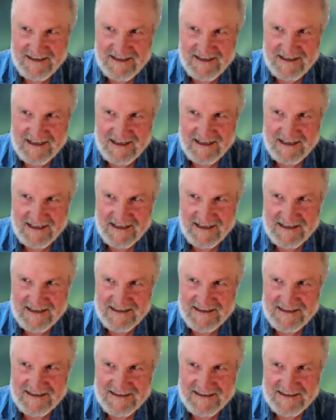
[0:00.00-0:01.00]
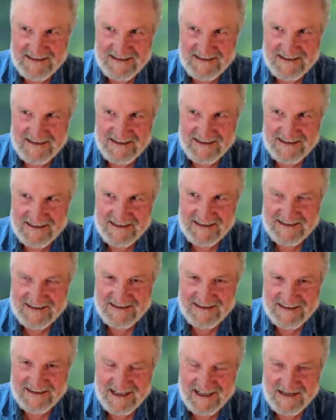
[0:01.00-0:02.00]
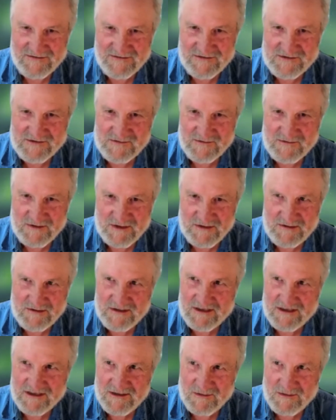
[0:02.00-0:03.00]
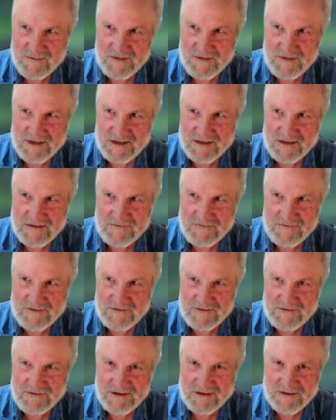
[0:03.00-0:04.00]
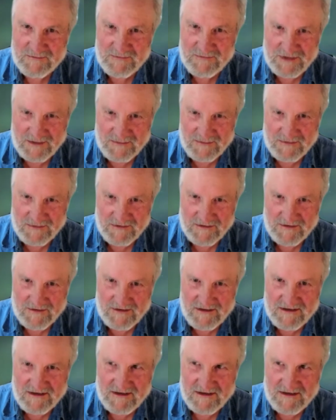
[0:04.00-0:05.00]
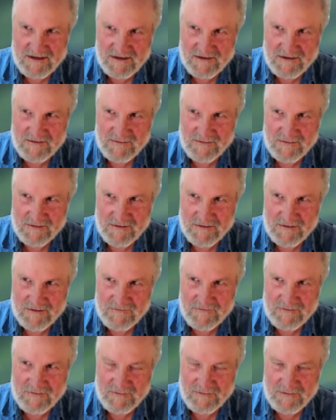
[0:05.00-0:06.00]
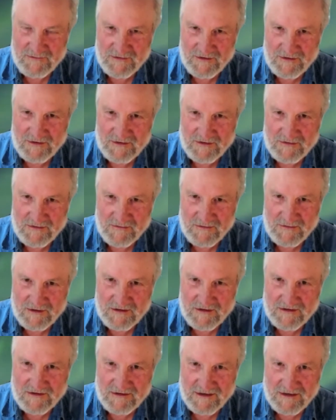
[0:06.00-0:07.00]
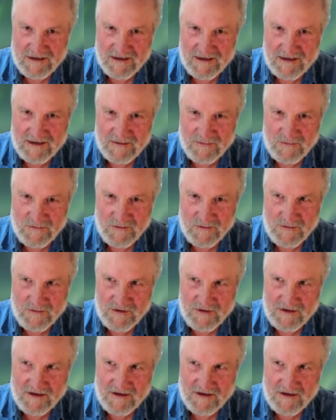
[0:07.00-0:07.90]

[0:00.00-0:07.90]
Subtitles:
And I was wondering how many of you young people were familiar with I Am Woman.